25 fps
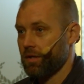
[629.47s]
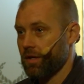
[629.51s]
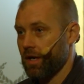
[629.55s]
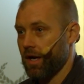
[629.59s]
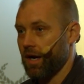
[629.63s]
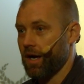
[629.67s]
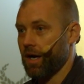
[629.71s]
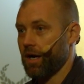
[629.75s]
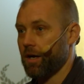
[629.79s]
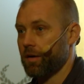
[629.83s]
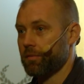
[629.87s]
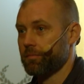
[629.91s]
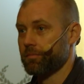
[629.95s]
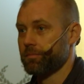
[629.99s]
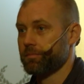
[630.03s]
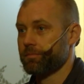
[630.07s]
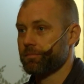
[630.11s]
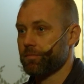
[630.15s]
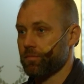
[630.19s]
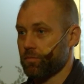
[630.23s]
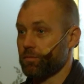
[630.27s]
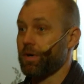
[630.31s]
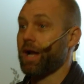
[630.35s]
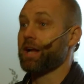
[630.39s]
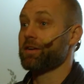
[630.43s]

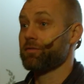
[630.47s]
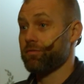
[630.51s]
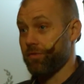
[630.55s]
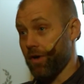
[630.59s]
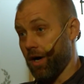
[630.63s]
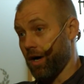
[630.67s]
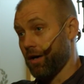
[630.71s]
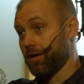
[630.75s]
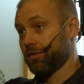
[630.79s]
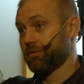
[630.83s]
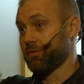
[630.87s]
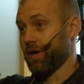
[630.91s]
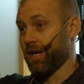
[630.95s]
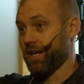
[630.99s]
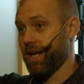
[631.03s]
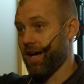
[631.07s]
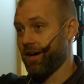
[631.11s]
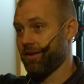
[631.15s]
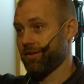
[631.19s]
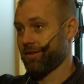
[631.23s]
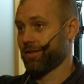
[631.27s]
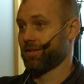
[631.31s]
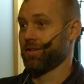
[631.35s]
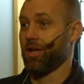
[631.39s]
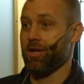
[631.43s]
rainfall, rain
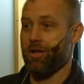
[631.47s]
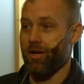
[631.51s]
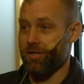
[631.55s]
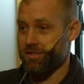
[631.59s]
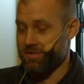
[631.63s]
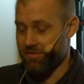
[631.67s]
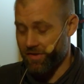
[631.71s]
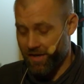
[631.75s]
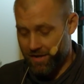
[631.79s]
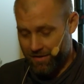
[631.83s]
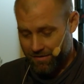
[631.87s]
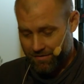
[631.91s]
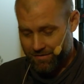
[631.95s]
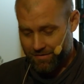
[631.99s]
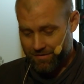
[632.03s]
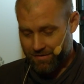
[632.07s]
out. No, it's fine.